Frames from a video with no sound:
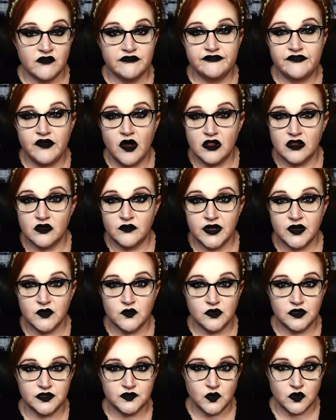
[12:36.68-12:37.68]
Following
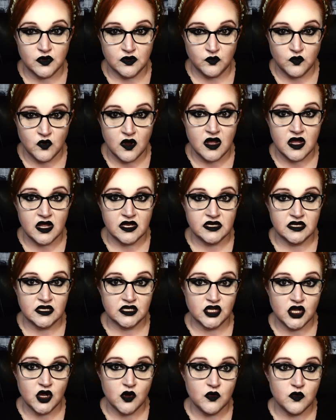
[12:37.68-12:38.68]
World War
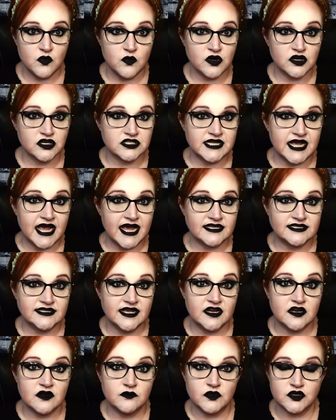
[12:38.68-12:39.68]
I, Koch worked as
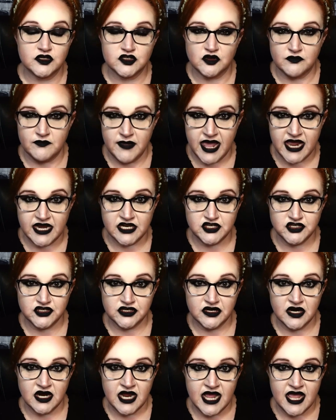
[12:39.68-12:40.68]
a commercial
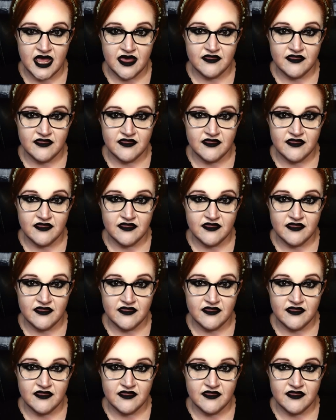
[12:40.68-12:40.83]
manager,